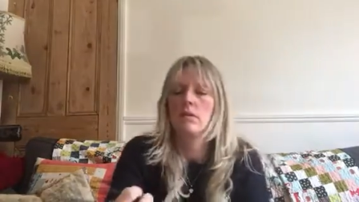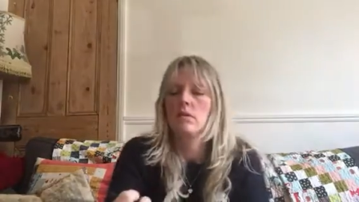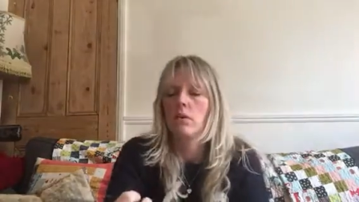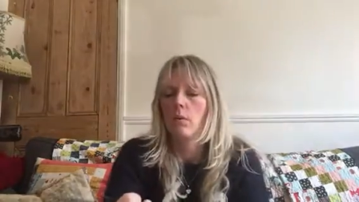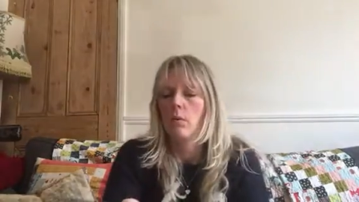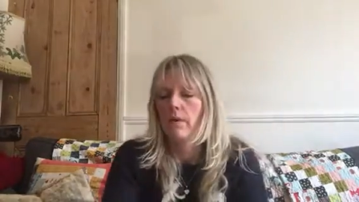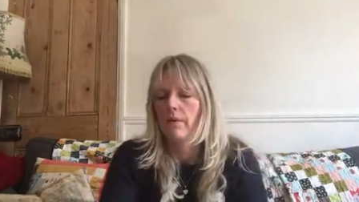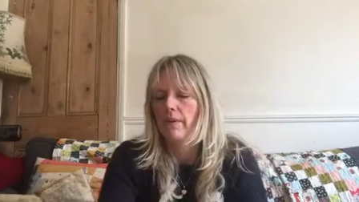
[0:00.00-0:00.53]

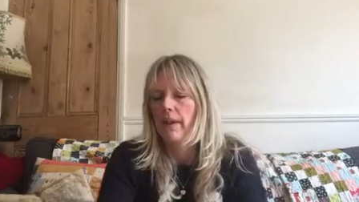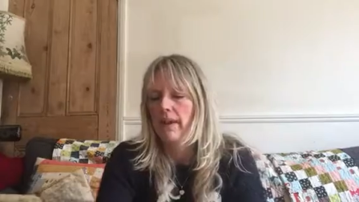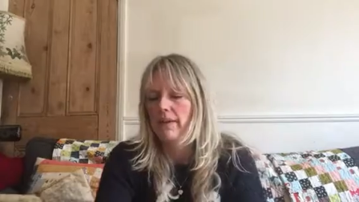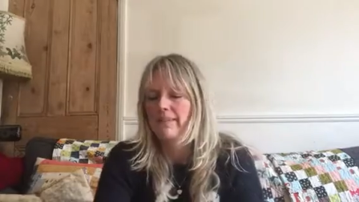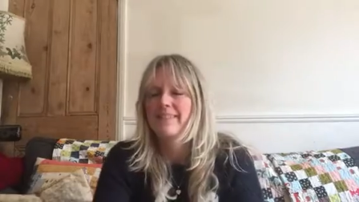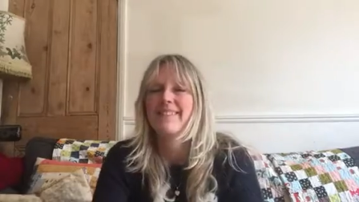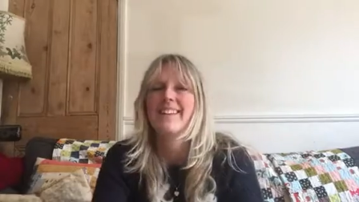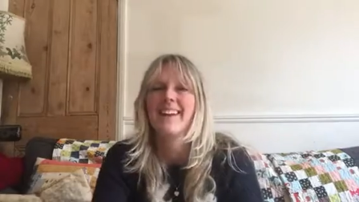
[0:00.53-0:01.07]
Go on
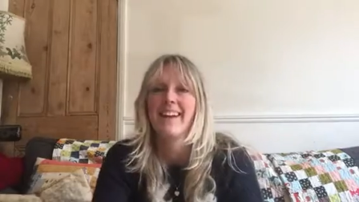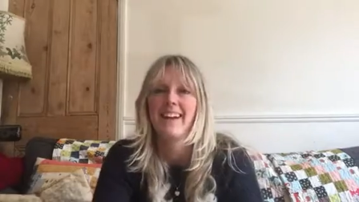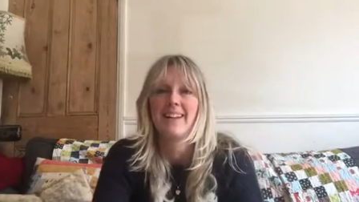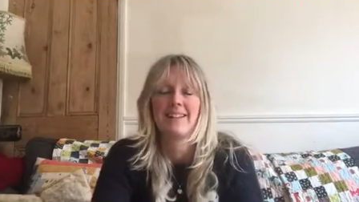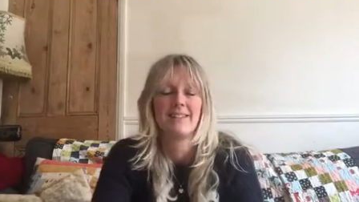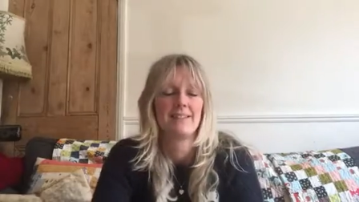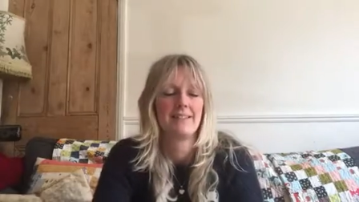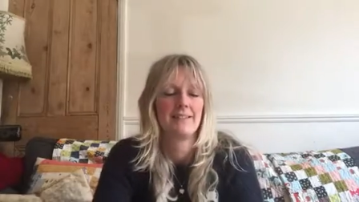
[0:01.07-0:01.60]
then.
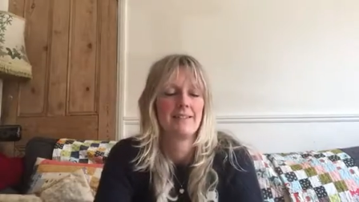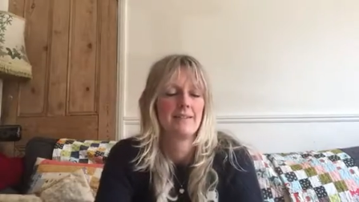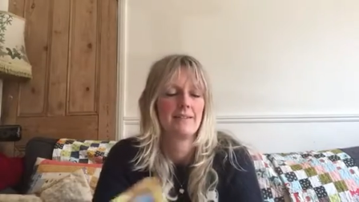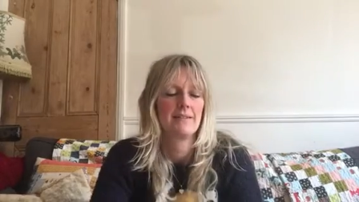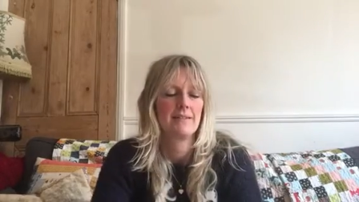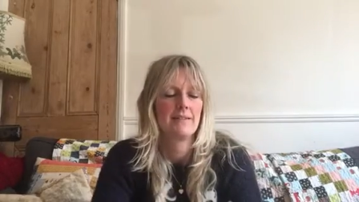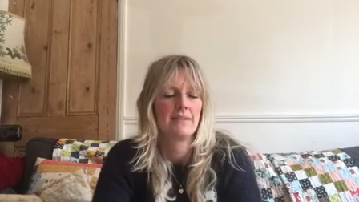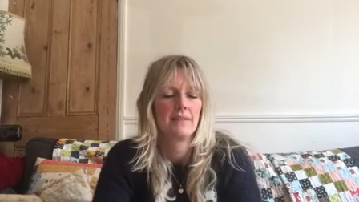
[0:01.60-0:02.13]
Yes.
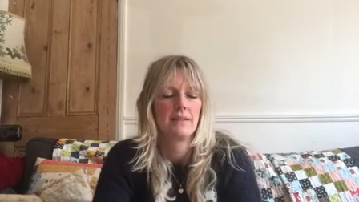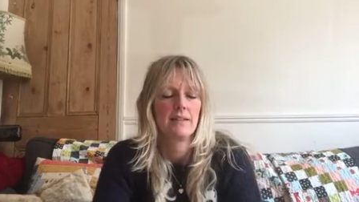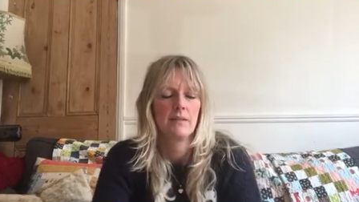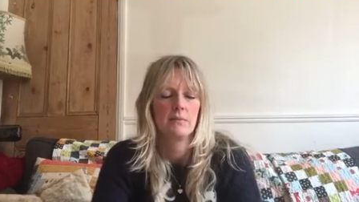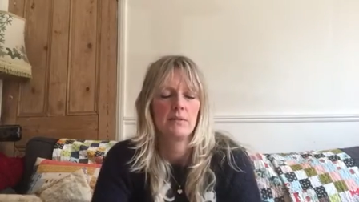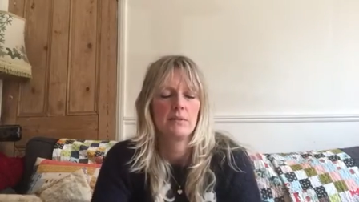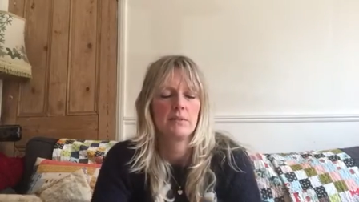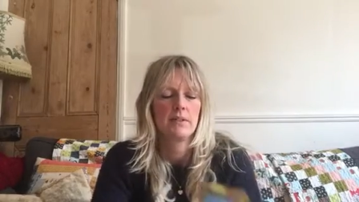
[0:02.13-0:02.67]

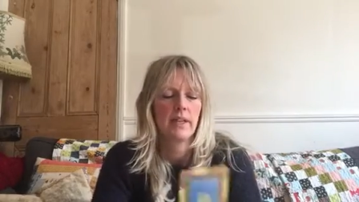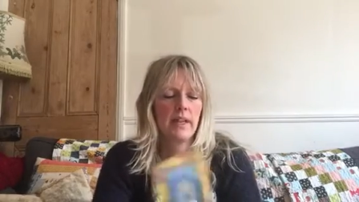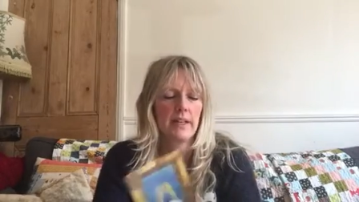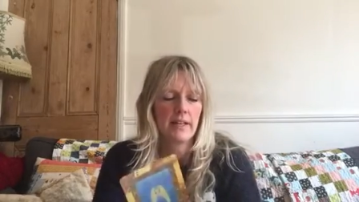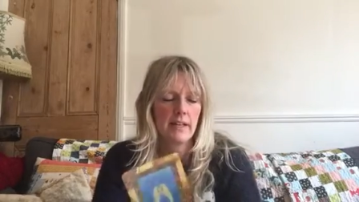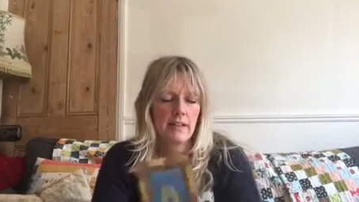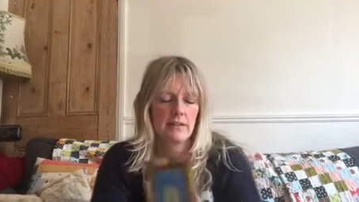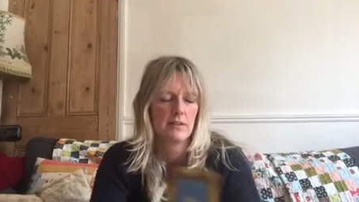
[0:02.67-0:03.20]
We'll
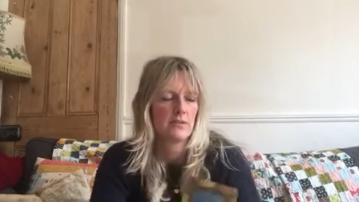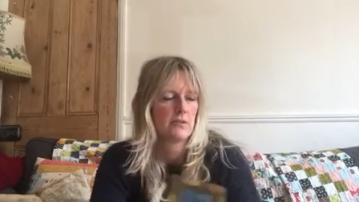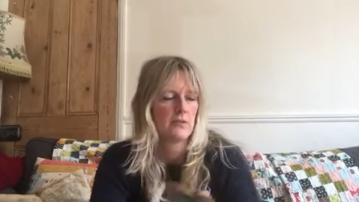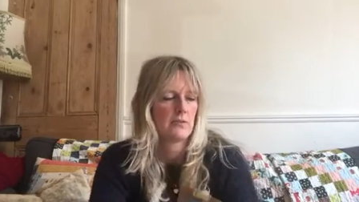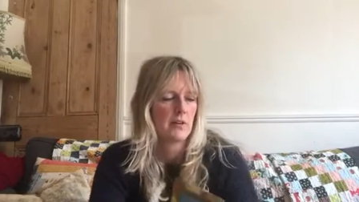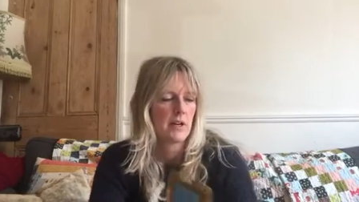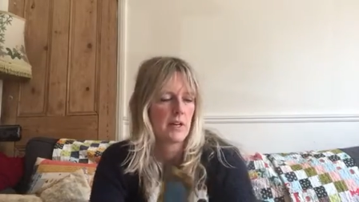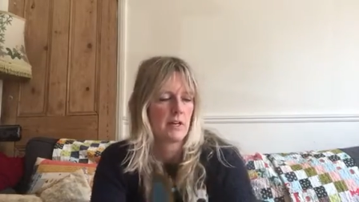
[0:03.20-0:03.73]
take it,
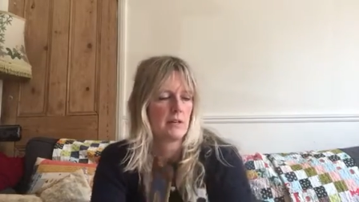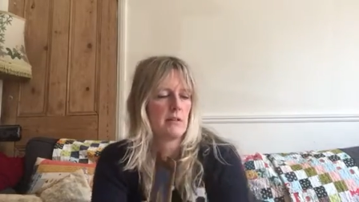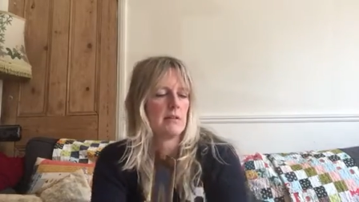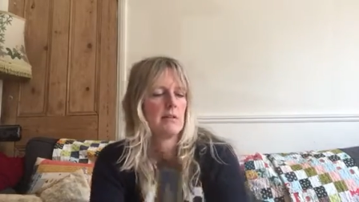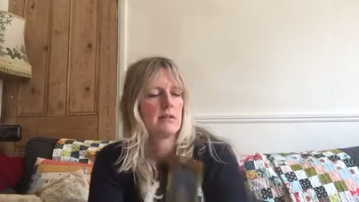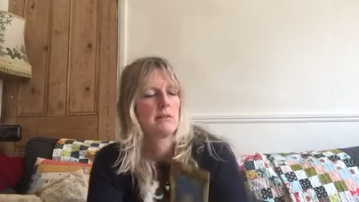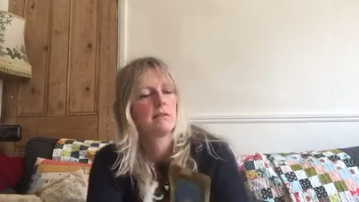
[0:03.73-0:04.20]
Doreen.